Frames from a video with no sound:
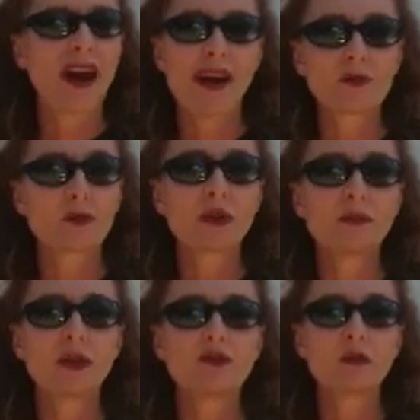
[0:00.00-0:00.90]
so I haven't really
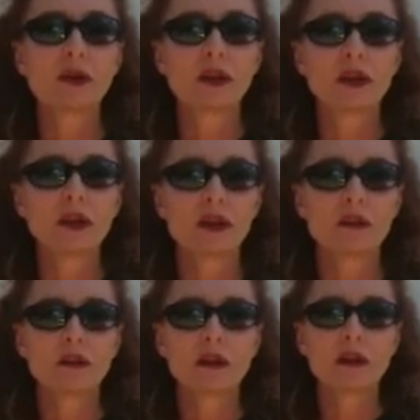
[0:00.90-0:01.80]
been doing
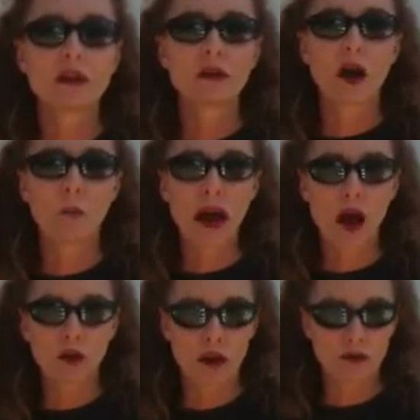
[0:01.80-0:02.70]
the
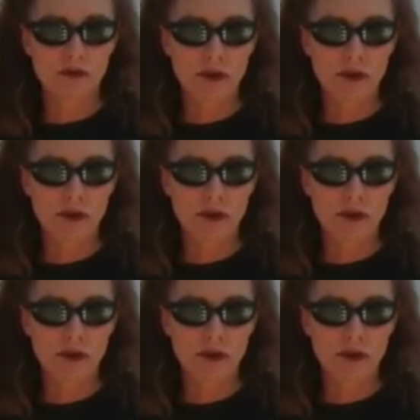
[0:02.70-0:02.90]
amount of